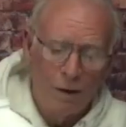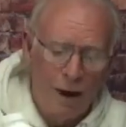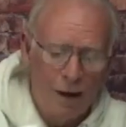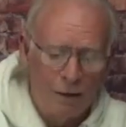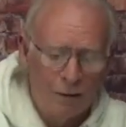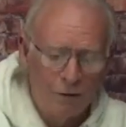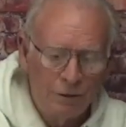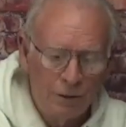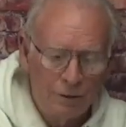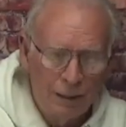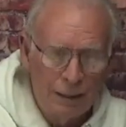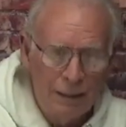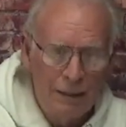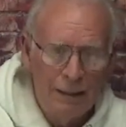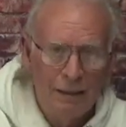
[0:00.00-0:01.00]
Dollar
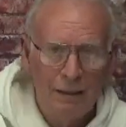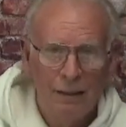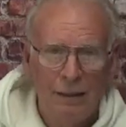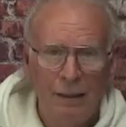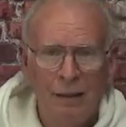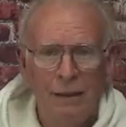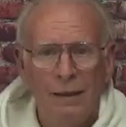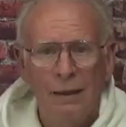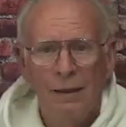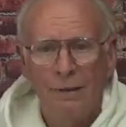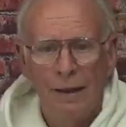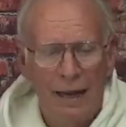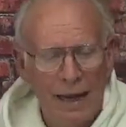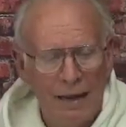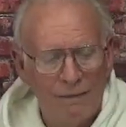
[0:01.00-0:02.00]
Tree.
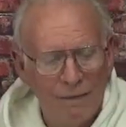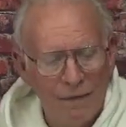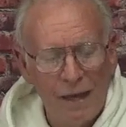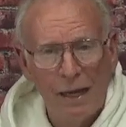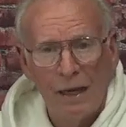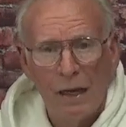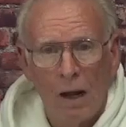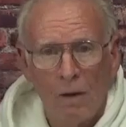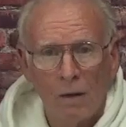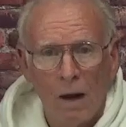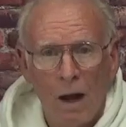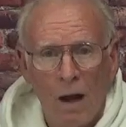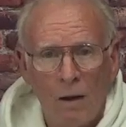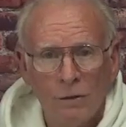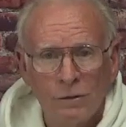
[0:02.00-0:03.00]
They have a thing called
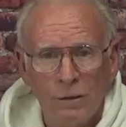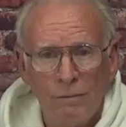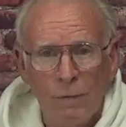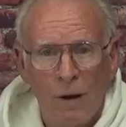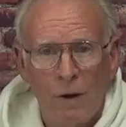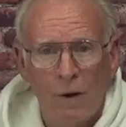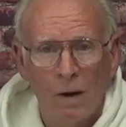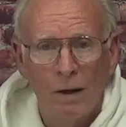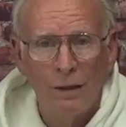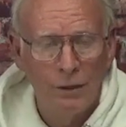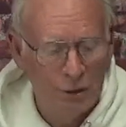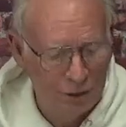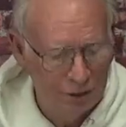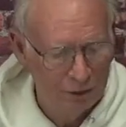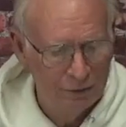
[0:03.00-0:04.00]
Awesome
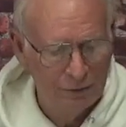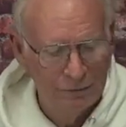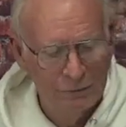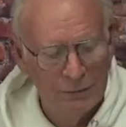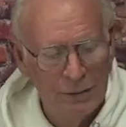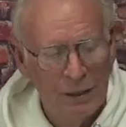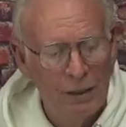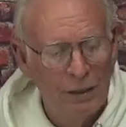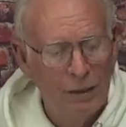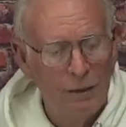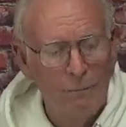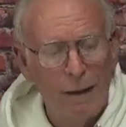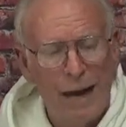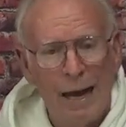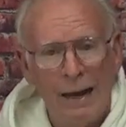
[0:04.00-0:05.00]
Orange. You
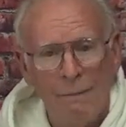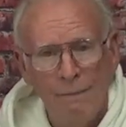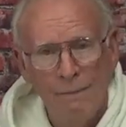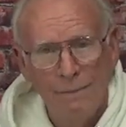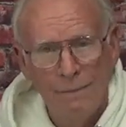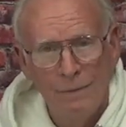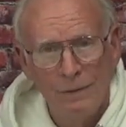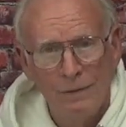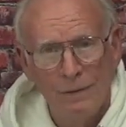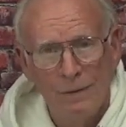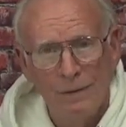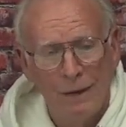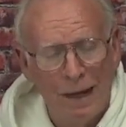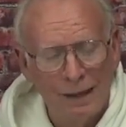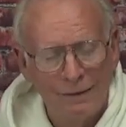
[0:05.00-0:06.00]
can buy it
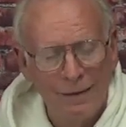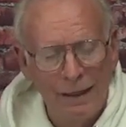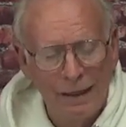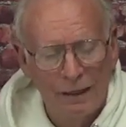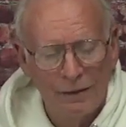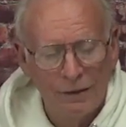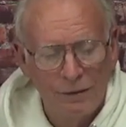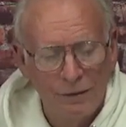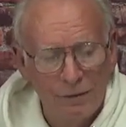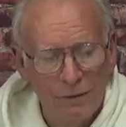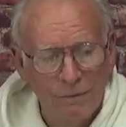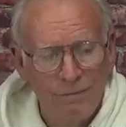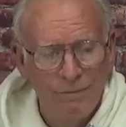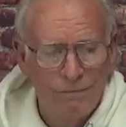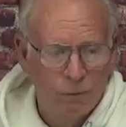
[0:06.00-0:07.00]
like this
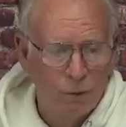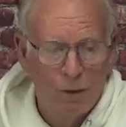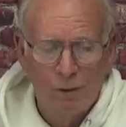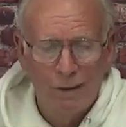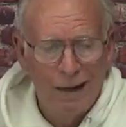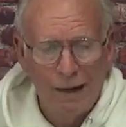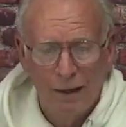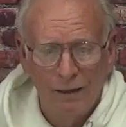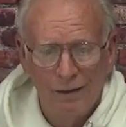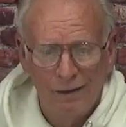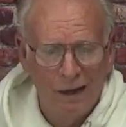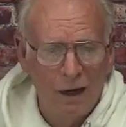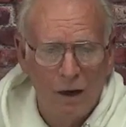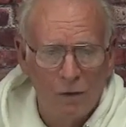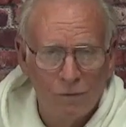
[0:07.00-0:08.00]
for like a
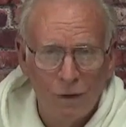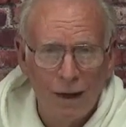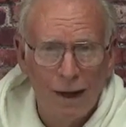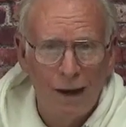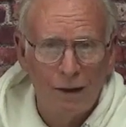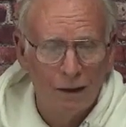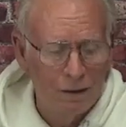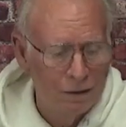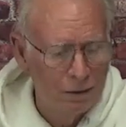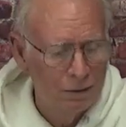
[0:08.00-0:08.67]
little over $1,